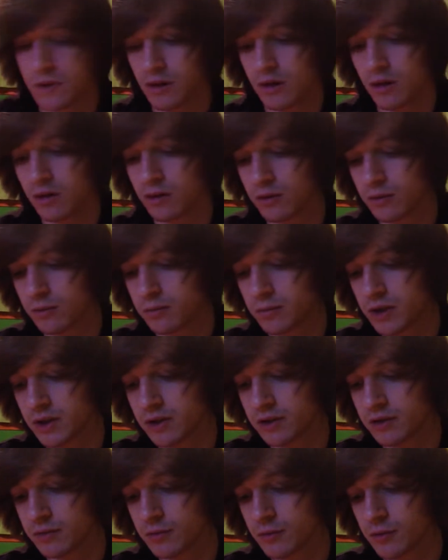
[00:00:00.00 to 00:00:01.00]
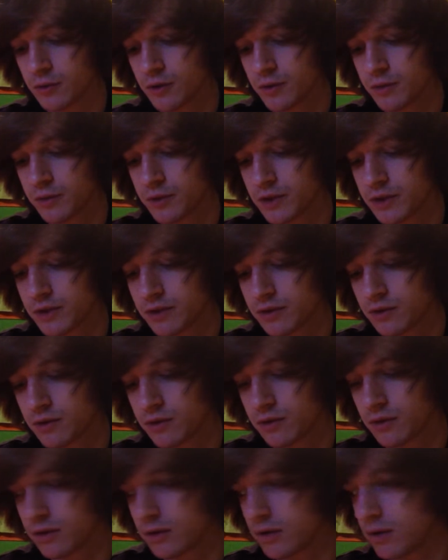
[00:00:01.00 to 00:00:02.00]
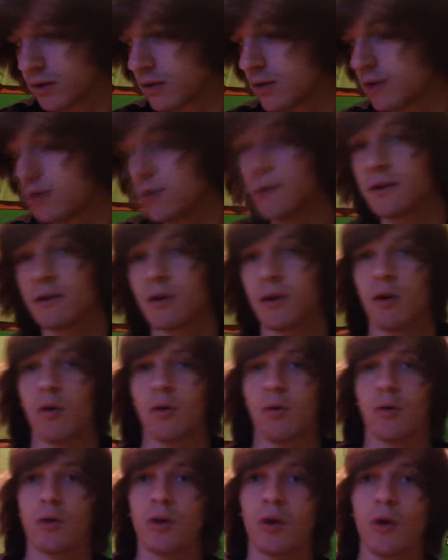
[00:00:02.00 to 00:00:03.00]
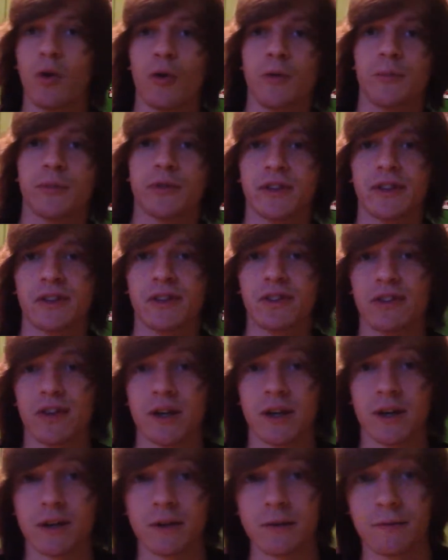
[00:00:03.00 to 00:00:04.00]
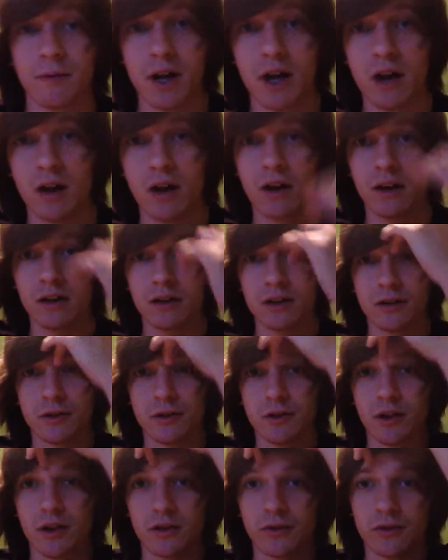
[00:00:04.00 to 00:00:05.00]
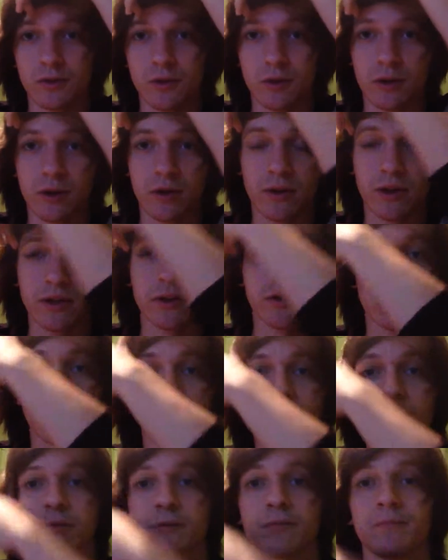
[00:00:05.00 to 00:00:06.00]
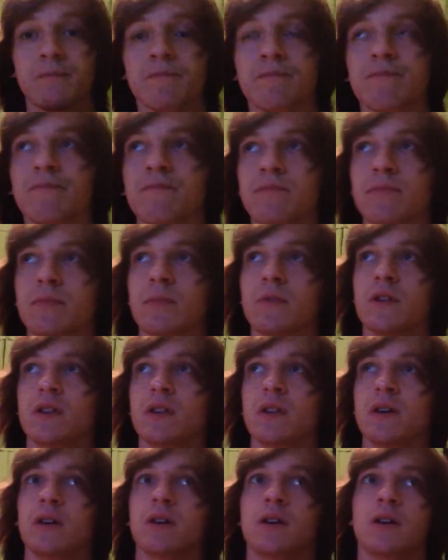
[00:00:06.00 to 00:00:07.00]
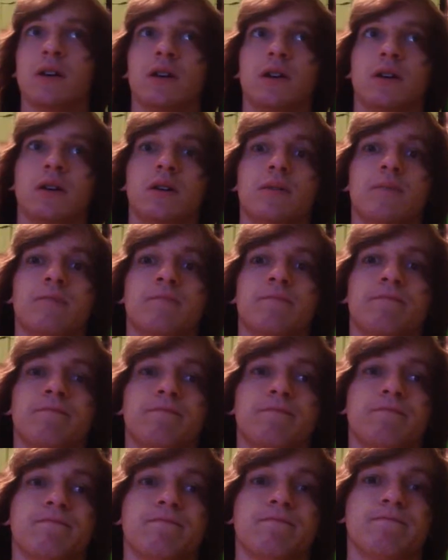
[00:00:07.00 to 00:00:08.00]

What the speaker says: I'll make some more updates on the whole corpsing thing. Let you guys know how that's going. That's